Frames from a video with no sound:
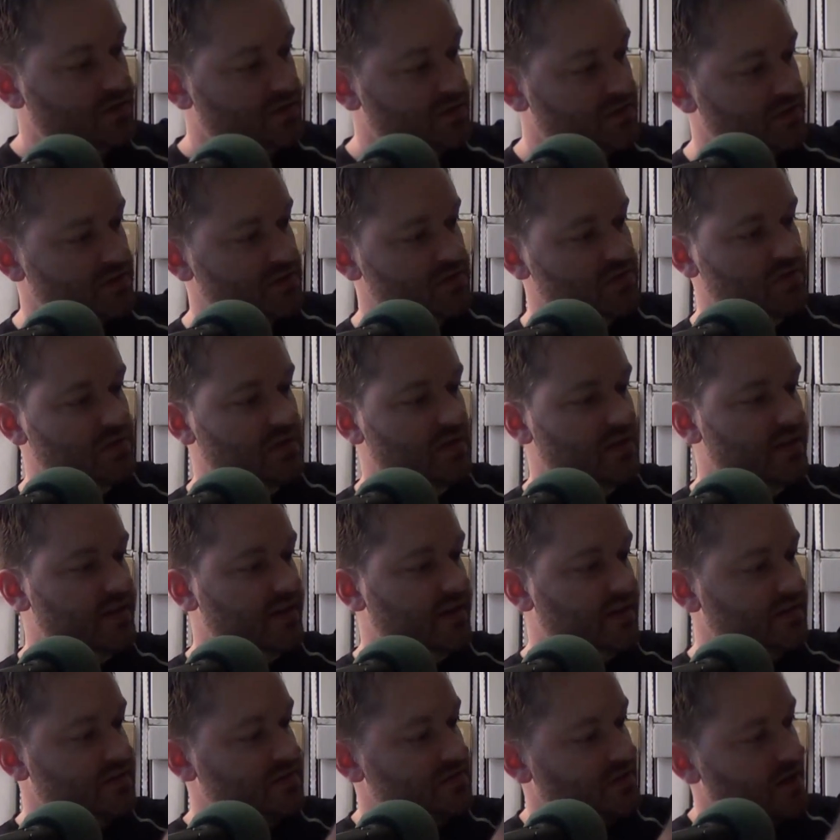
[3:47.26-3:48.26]
this is
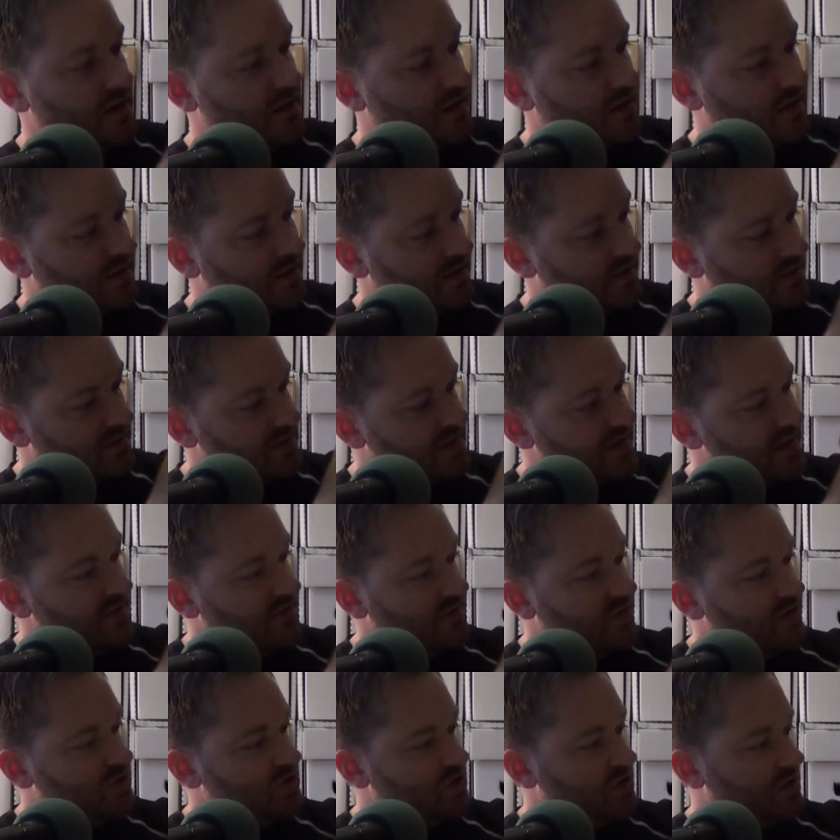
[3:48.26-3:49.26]
like a dark
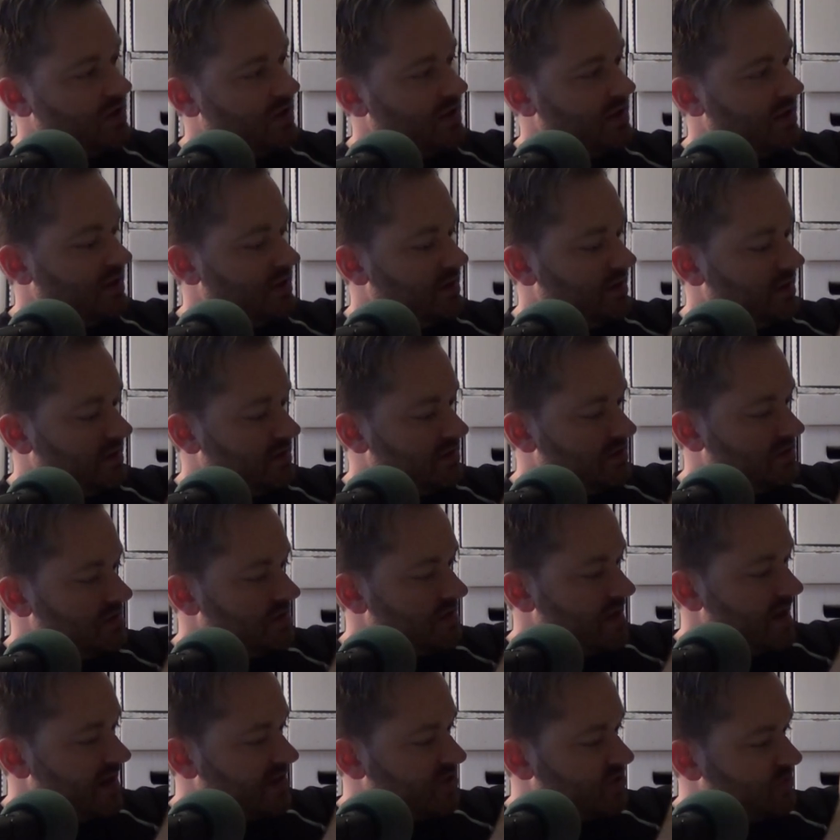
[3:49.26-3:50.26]
navy shirt.
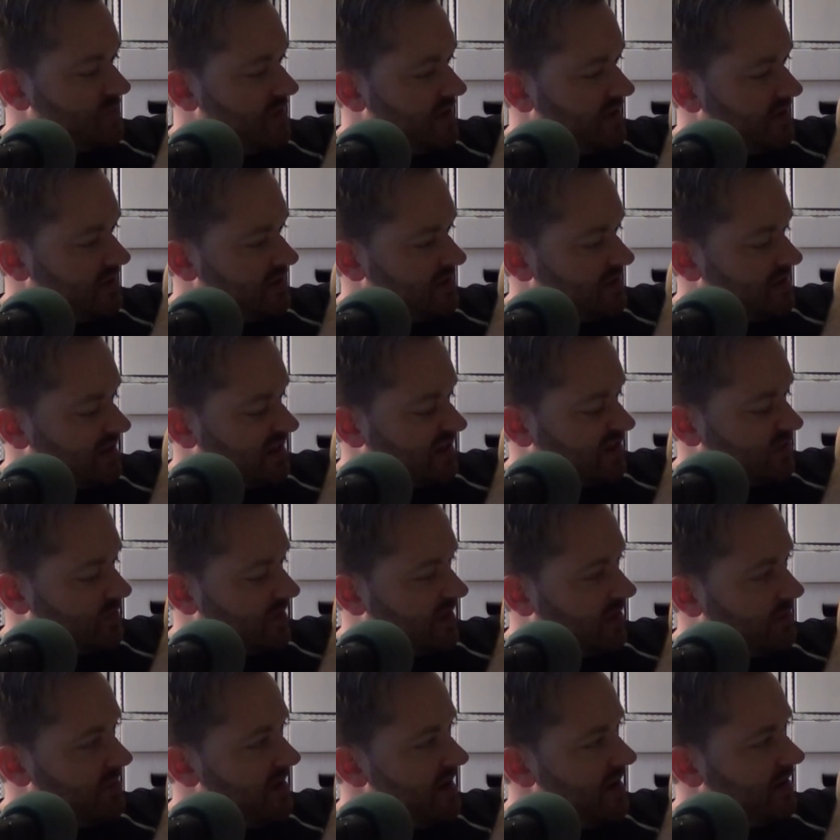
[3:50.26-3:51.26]
X-Men, says
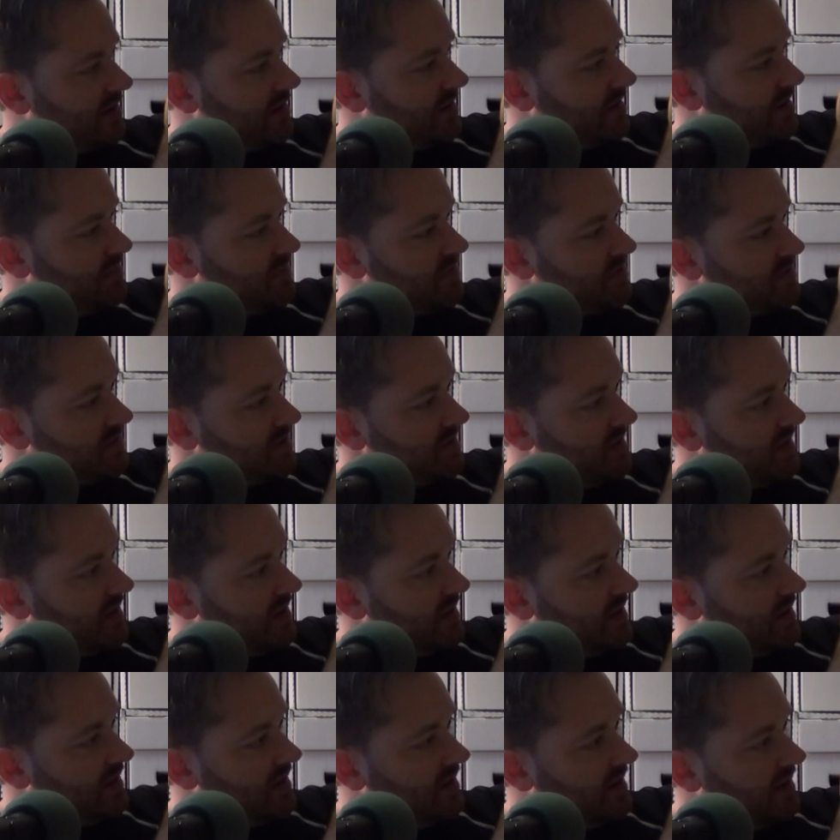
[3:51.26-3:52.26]
X-Men Apocalypse.
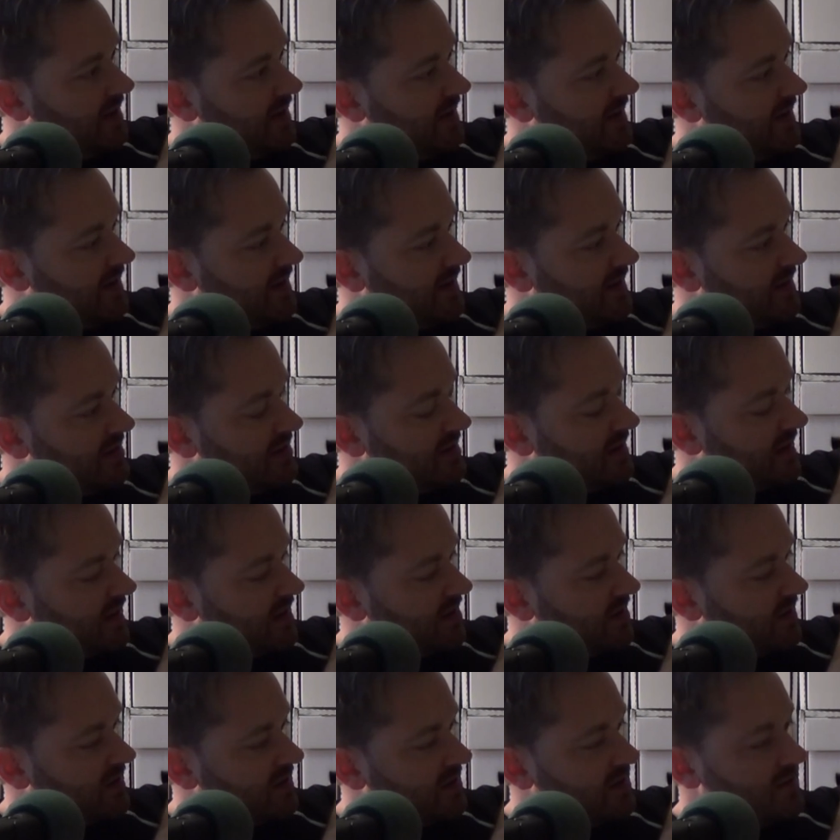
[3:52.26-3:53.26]
And
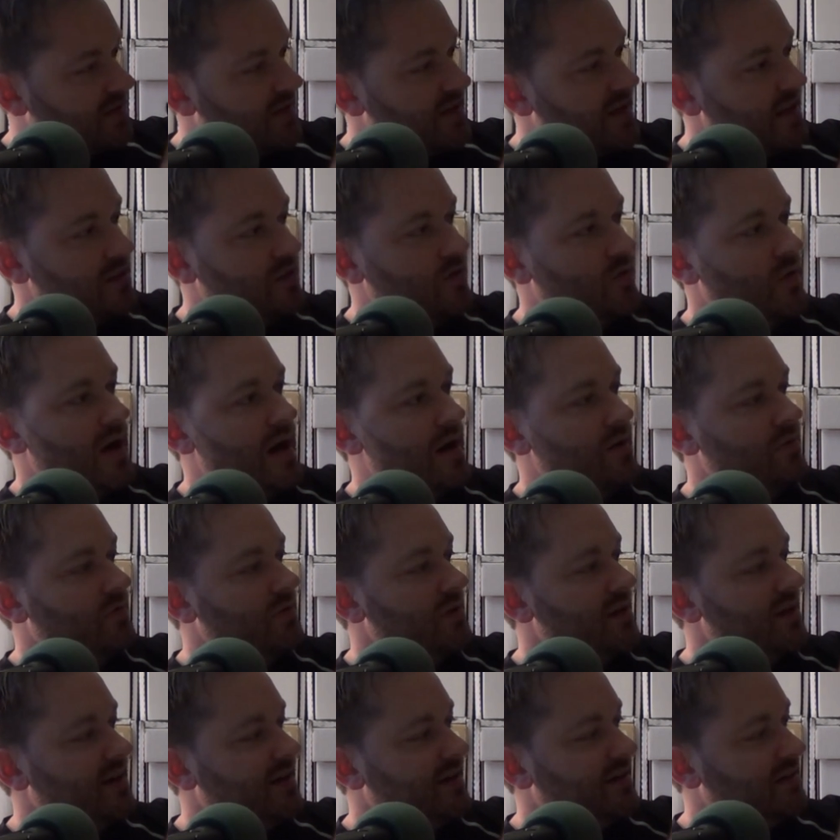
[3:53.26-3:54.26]
kind of like in a yellow
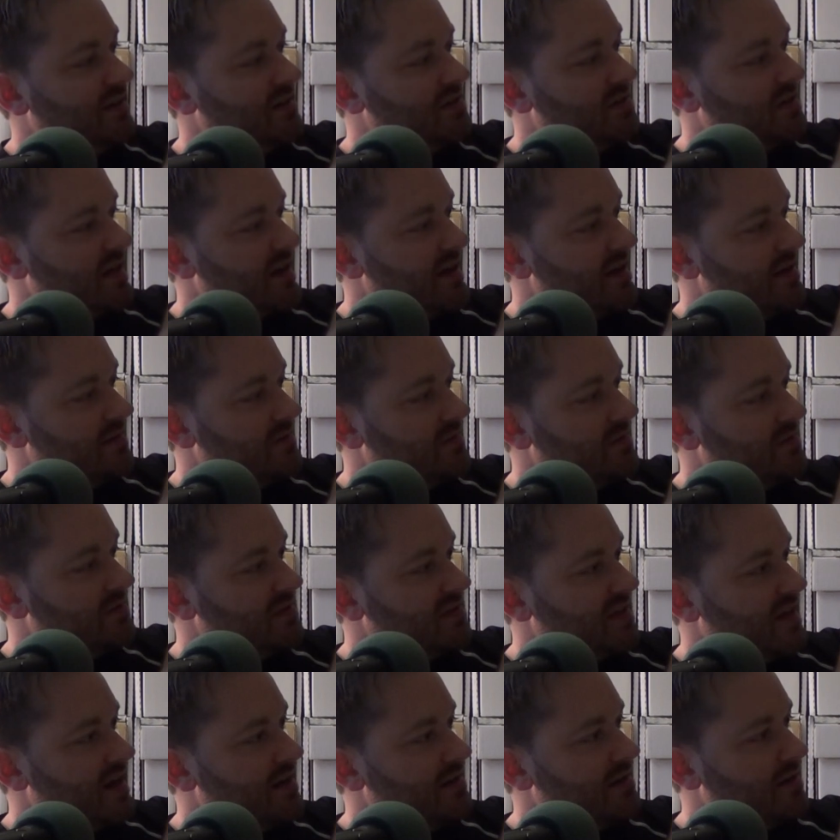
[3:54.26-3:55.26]
outline, it's got
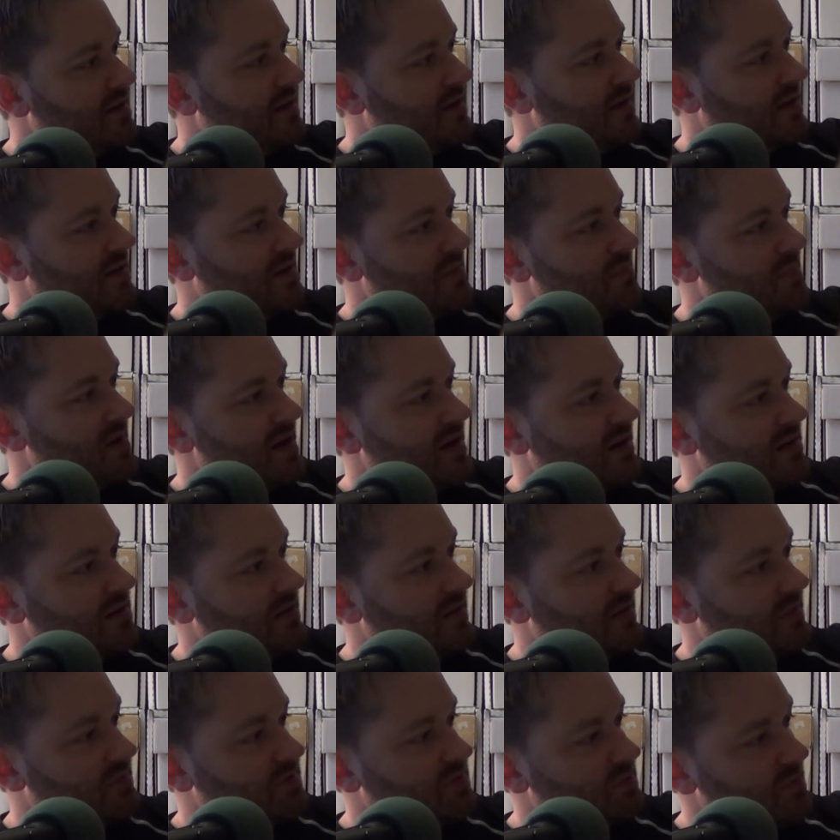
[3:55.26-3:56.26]
Psylocke,
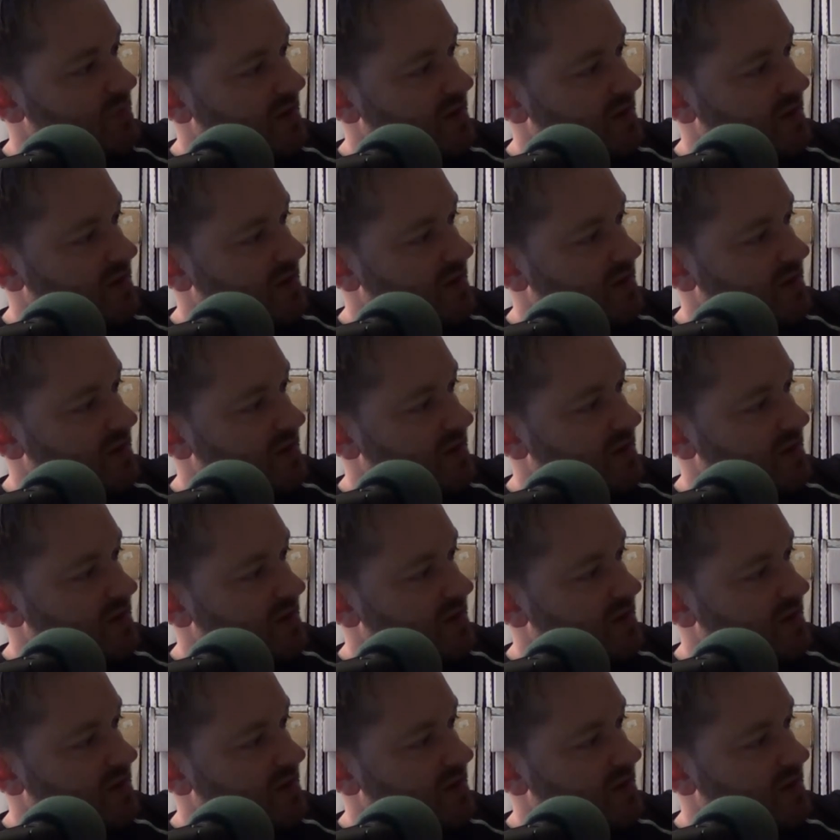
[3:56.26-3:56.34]
Apocalypse,